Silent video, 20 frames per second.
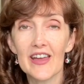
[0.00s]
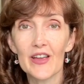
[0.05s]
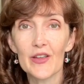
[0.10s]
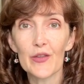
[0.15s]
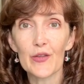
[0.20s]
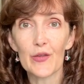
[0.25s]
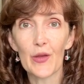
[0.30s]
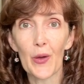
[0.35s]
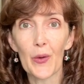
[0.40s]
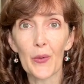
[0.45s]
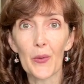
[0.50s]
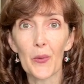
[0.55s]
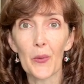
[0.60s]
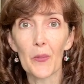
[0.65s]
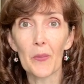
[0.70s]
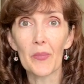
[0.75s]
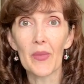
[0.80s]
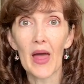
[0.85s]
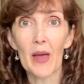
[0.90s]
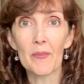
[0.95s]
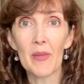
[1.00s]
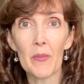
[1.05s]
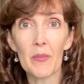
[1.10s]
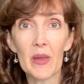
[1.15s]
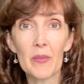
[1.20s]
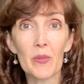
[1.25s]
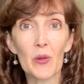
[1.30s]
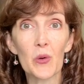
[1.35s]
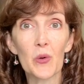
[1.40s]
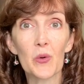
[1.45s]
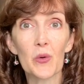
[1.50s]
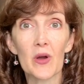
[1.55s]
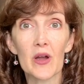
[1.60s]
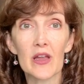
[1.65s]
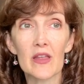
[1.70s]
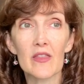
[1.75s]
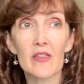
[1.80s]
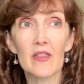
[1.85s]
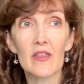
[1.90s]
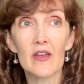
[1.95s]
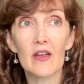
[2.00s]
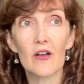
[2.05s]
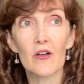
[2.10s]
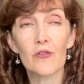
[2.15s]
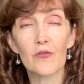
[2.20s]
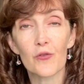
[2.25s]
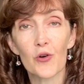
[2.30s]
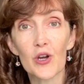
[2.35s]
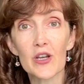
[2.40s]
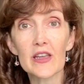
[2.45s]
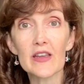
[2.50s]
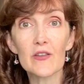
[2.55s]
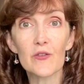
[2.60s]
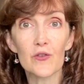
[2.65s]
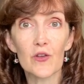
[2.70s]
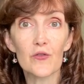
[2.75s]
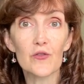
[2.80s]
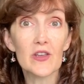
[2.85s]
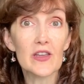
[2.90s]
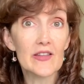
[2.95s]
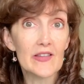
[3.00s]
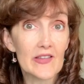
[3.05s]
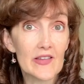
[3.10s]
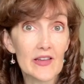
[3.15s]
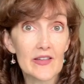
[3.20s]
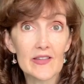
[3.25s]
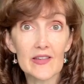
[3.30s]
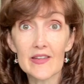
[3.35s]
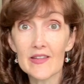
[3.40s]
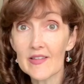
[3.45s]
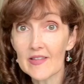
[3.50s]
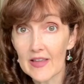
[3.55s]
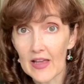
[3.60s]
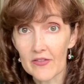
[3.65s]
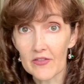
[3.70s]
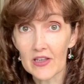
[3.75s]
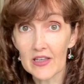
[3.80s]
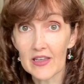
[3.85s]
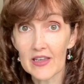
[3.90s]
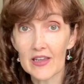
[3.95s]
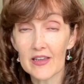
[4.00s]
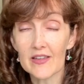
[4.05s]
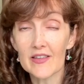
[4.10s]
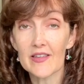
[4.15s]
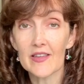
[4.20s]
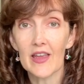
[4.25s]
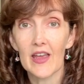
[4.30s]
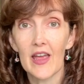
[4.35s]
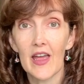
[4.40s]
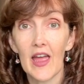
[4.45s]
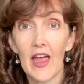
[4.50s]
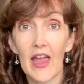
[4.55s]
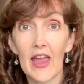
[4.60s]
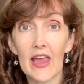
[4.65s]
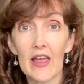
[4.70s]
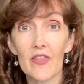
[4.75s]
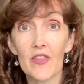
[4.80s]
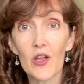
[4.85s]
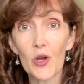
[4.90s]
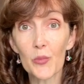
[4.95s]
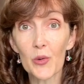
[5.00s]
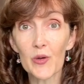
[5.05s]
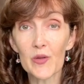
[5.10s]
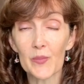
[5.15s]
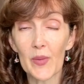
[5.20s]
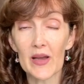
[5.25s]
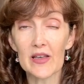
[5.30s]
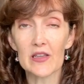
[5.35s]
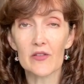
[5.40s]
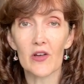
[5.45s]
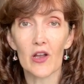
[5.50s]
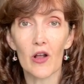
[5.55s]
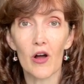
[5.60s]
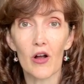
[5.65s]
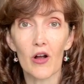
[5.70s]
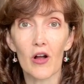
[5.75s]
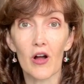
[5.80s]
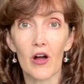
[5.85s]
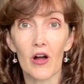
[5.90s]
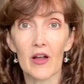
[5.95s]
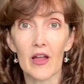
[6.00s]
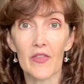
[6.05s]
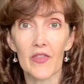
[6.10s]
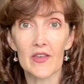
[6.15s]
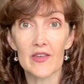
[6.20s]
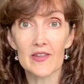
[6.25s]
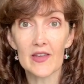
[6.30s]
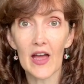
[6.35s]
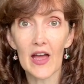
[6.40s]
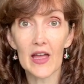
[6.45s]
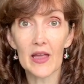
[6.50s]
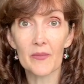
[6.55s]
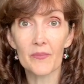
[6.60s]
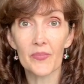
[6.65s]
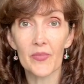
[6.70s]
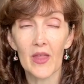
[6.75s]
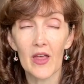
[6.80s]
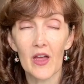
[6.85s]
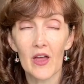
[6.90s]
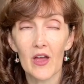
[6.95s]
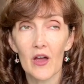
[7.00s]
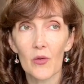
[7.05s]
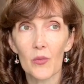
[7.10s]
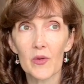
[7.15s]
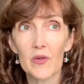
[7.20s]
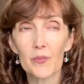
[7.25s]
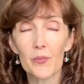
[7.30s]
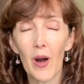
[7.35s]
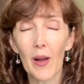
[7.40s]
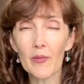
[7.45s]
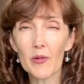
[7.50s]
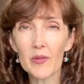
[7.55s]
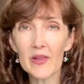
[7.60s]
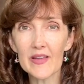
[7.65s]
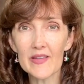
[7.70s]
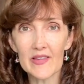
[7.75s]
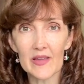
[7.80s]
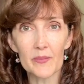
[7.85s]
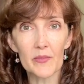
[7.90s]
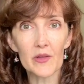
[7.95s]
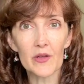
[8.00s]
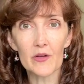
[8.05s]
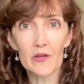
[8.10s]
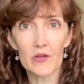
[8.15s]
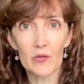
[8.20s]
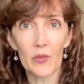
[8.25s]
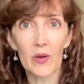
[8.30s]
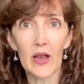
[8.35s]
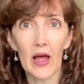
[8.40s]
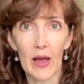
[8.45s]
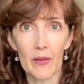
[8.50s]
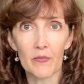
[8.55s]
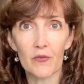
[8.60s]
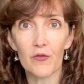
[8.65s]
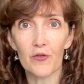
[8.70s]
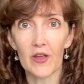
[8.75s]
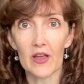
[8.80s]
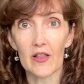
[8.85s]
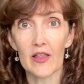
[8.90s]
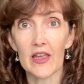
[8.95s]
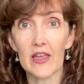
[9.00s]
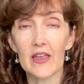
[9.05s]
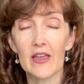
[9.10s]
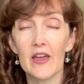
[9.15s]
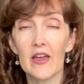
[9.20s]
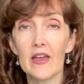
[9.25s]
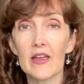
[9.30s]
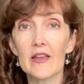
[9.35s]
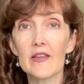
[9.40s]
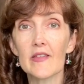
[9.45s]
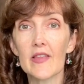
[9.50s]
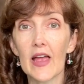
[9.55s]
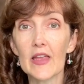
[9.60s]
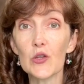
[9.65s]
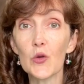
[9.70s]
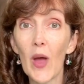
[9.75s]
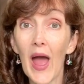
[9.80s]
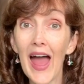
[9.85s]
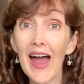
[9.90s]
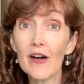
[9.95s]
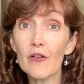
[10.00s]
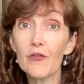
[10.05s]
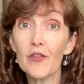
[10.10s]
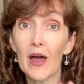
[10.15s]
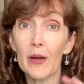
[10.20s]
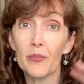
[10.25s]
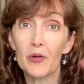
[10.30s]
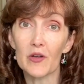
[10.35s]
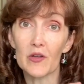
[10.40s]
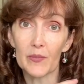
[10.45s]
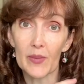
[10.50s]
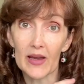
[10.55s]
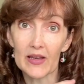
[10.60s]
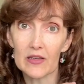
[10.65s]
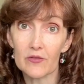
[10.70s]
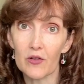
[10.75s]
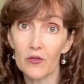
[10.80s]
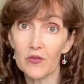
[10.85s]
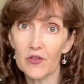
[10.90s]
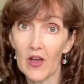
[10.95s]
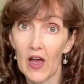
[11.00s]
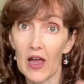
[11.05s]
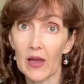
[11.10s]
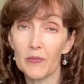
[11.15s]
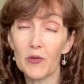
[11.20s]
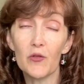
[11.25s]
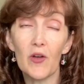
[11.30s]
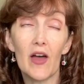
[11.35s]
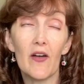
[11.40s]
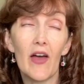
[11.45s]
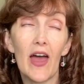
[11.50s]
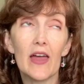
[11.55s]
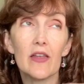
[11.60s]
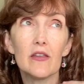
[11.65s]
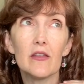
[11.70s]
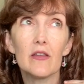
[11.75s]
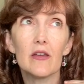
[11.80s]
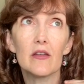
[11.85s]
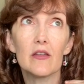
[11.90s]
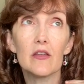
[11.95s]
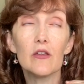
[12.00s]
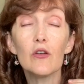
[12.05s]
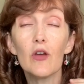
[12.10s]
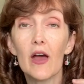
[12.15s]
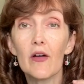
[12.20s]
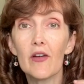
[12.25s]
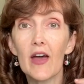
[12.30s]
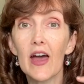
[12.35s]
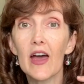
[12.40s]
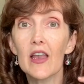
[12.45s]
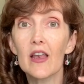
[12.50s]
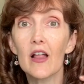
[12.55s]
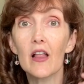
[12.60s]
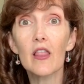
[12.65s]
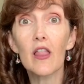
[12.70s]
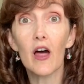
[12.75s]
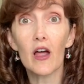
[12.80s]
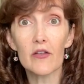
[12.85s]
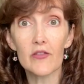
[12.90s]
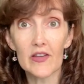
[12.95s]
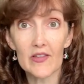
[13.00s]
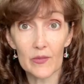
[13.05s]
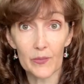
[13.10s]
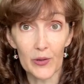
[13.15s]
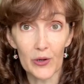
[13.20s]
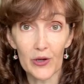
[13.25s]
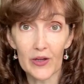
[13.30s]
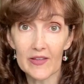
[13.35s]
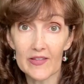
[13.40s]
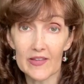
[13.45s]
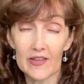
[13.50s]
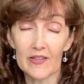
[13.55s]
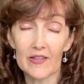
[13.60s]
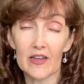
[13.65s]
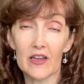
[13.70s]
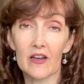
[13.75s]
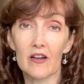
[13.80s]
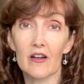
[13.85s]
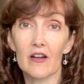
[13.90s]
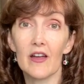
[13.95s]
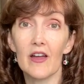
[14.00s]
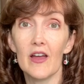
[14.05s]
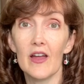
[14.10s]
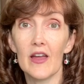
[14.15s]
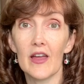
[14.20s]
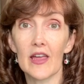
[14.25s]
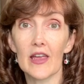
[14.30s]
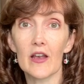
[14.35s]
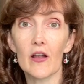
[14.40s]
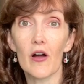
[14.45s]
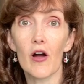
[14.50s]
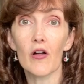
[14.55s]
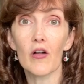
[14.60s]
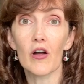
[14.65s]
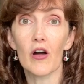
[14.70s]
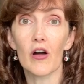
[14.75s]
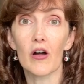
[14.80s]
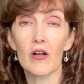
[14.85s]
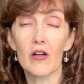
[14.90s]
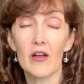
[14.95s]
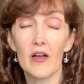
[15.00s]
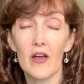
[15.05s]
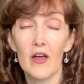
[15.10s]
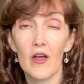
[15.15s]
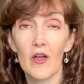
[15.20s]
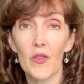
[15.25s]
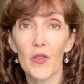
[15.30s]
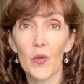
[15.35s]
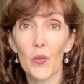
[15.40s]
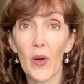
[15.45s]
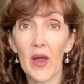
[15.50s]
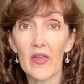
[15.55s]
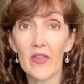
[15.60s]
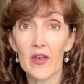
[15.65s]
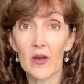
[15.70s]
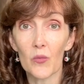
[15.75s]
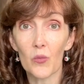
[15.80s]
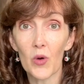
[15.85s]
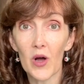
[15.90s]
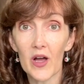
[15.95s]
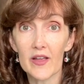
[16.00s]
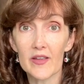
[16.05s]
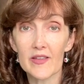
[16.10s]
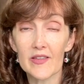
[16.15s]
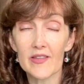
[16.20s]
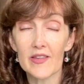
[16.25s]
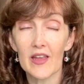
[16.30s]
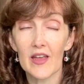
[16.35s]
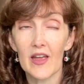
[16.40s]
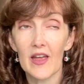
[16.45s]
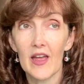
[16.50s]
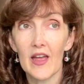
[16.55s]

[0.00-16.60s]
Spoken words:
So I met people who were in their 40s, 50s, 60s, 70s, and their perspective on Hong Kong at the time was probably similar to what I'm feeling, is that you have that perspective of time. You have had a lot of experiences here in Hong Kong the way that it was.